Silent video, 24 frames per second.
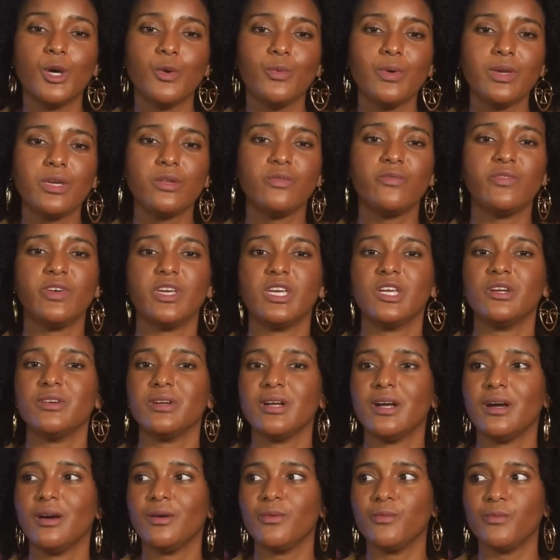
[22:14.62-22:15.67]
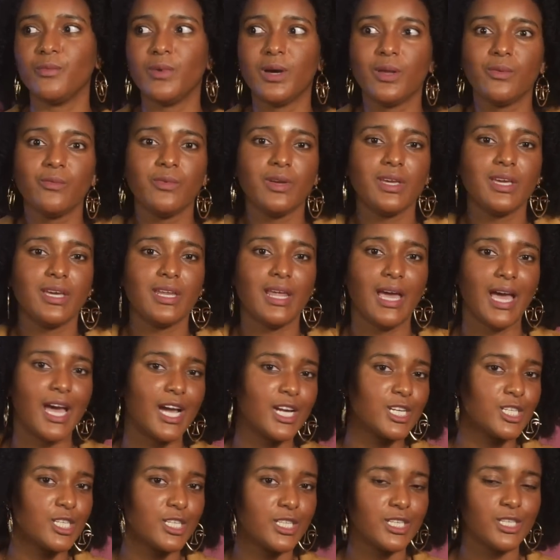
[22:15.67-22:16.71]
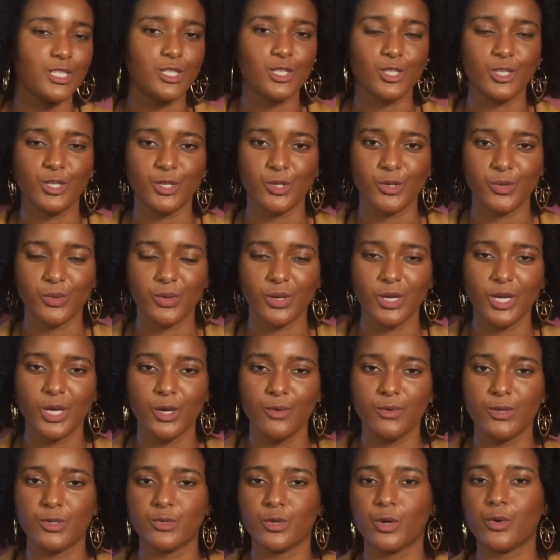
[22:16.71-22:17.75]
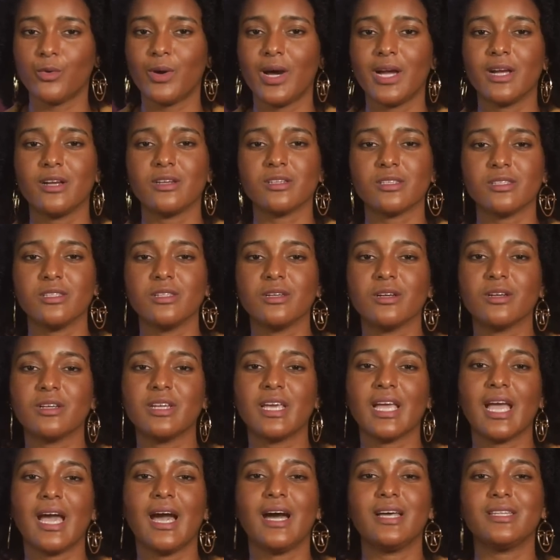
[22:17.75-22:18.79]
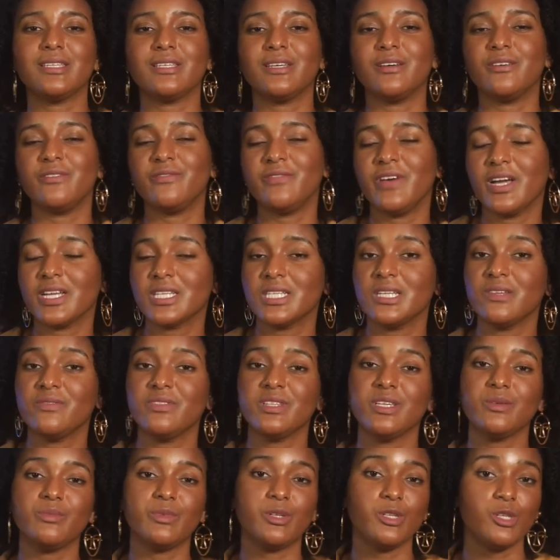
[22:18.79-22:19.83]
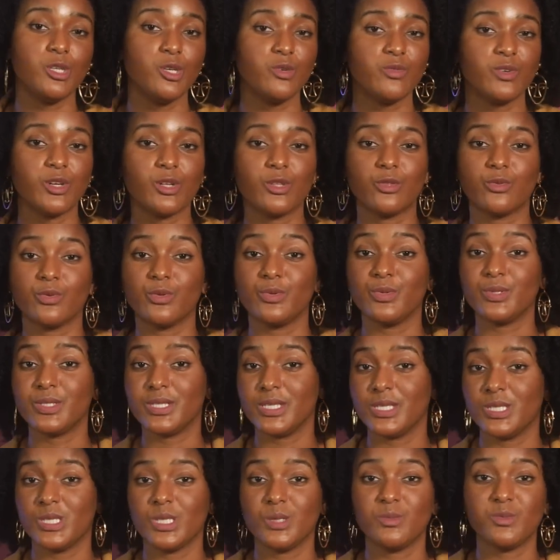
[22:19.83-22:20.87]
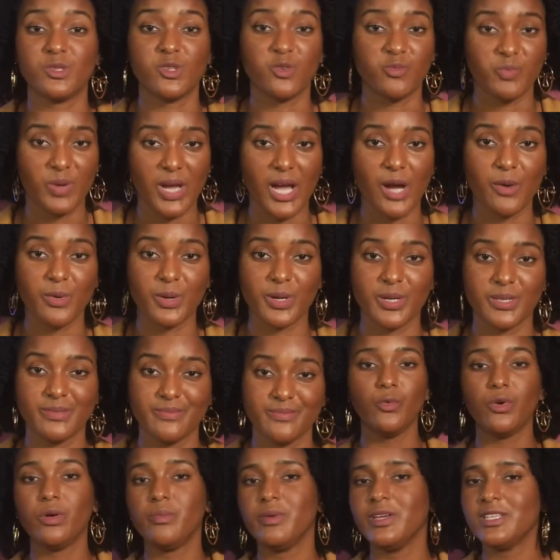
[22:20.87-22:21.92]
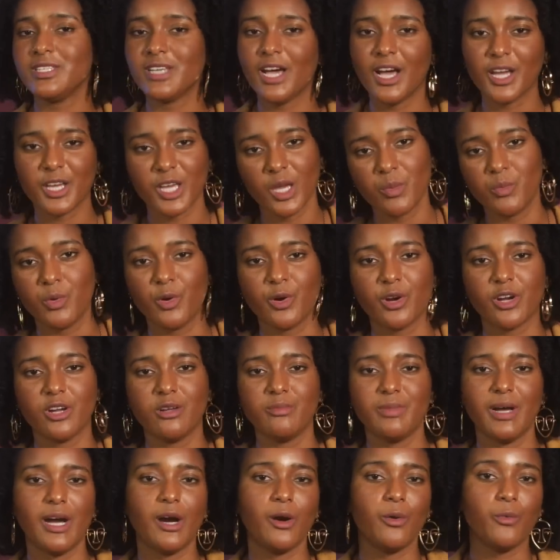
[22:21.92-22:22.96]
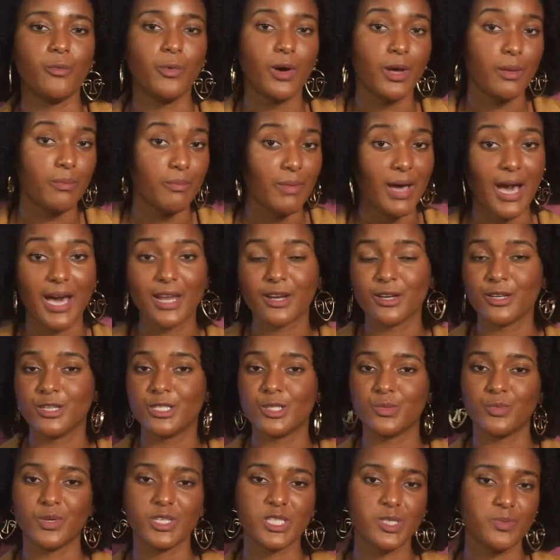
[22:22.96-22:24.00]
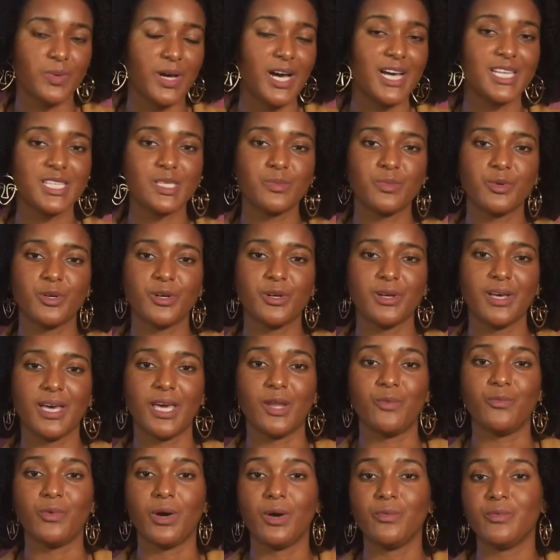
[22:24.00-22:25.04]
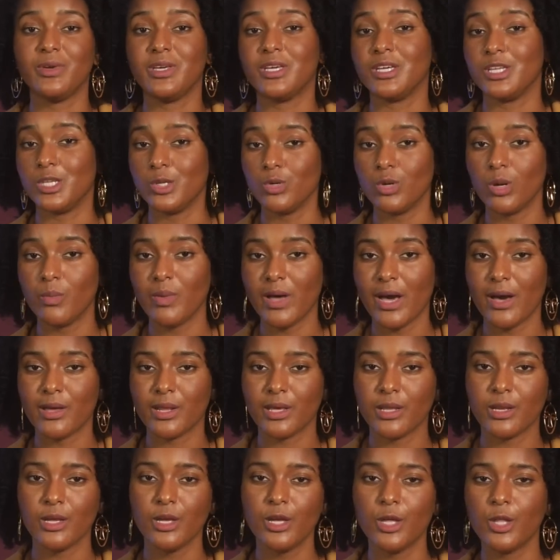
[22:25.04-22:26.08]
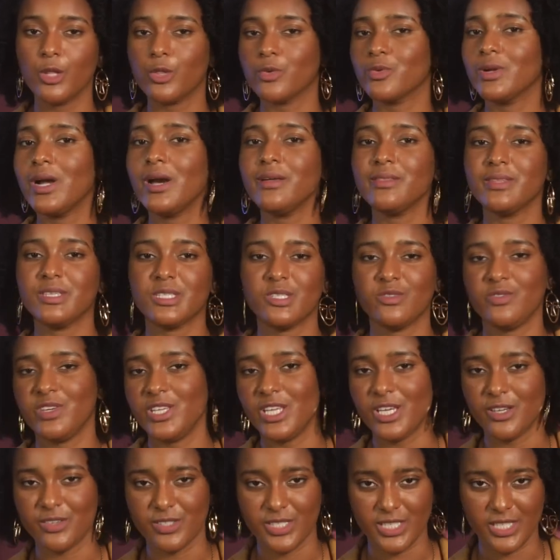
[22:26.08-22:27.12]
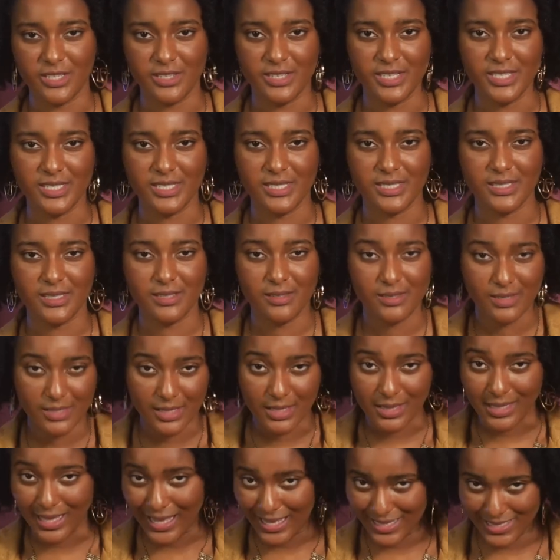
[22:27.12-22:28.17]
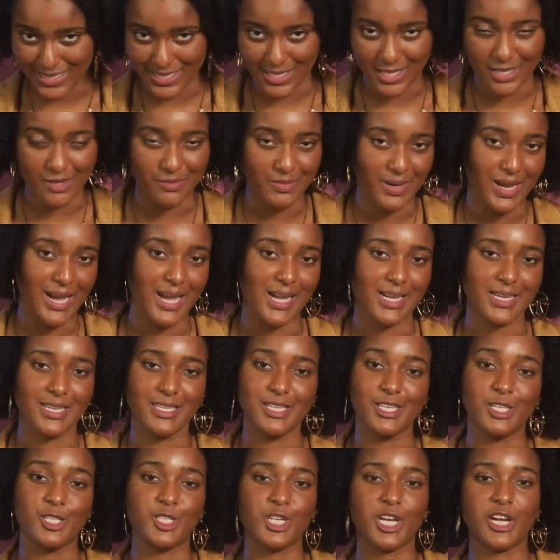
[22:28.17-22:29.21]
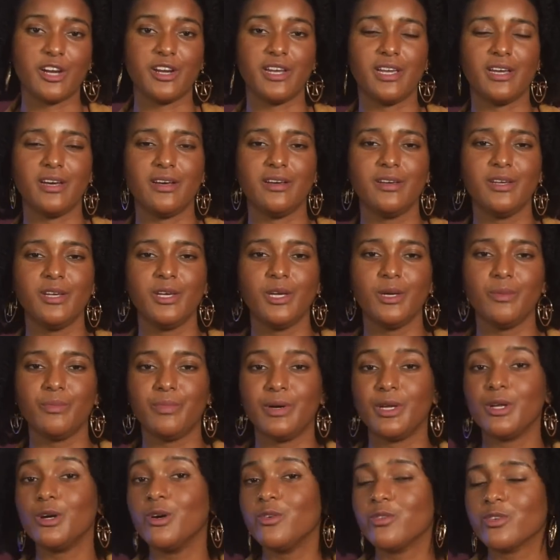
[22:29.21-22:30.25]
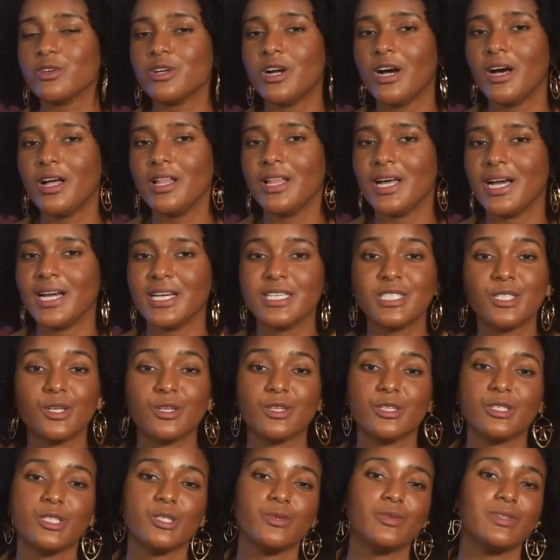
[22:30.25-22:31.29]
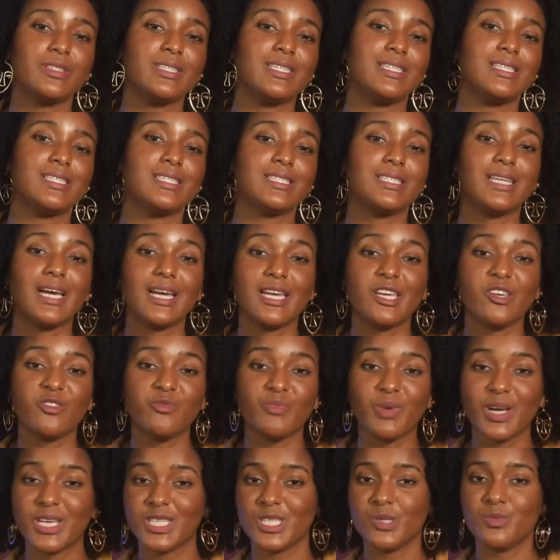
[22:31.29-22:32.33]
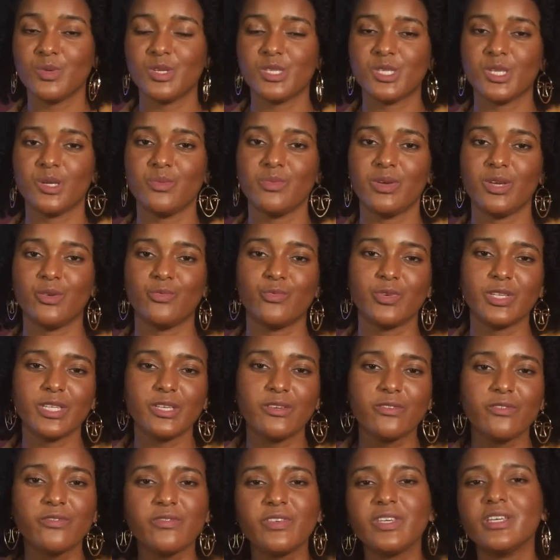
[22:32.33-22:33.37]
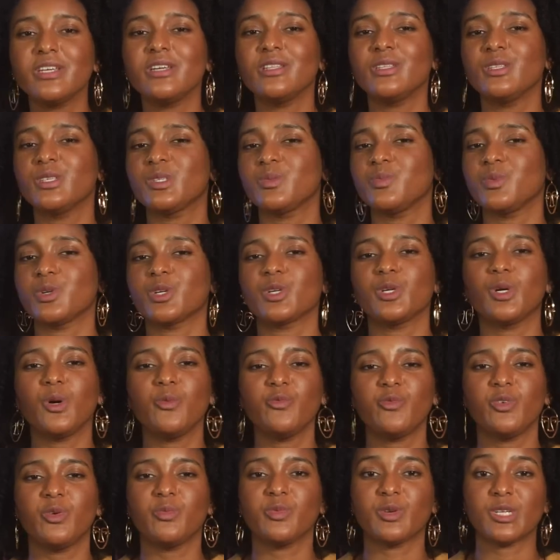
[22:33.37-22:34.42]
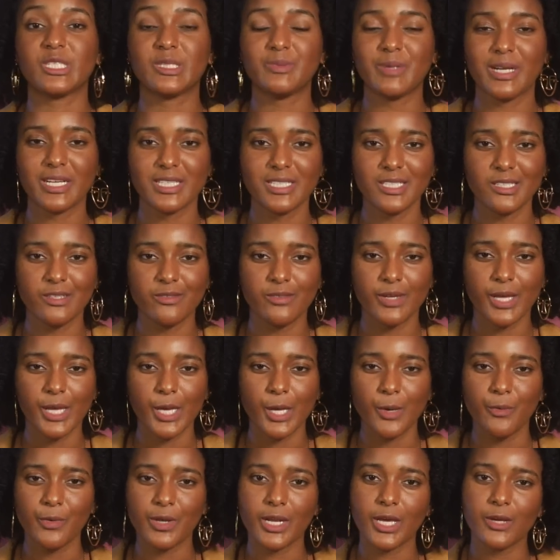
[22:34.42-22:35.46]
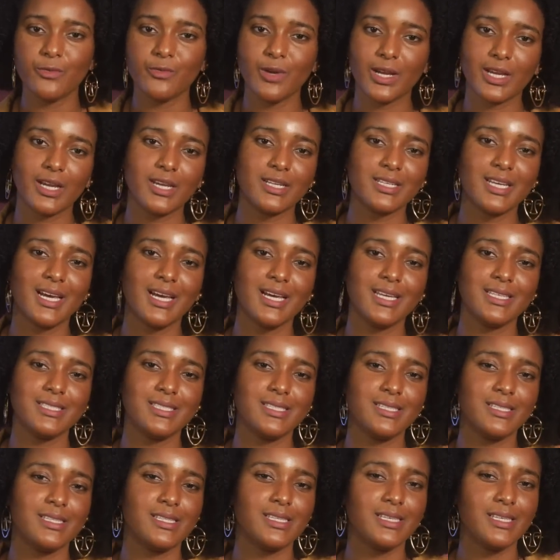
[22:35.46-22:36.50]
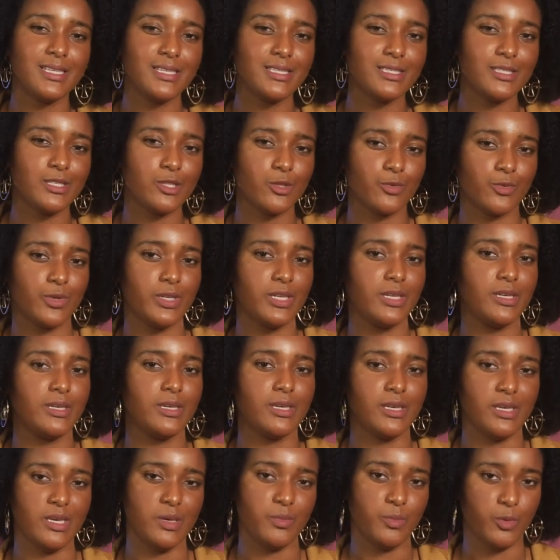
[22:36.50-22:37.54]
we can figure out what we can actually do, which requires learning how to effectively maneuver through systems of power. We'll be talking more about what matters, what's possible, and what we can do about it throughout this video series. There's a lot to unpack in each area. But overall, I started to release naive pessimism and really feel this more hopeful perspective when I recognized these three key